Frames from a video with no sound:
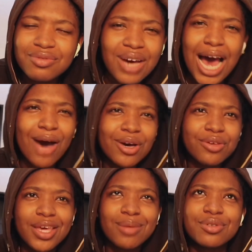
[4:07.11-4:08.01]
How are
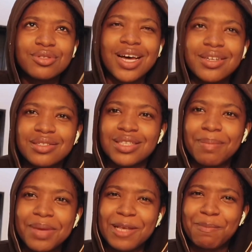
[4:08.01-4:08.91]
you able to handle
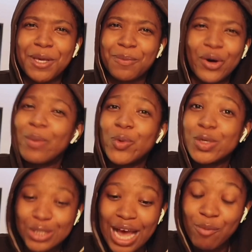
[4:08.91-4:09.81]
that many people? I'm
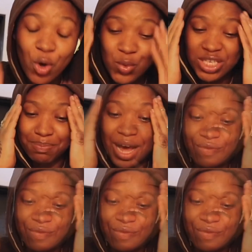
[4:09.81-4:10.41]
always bad.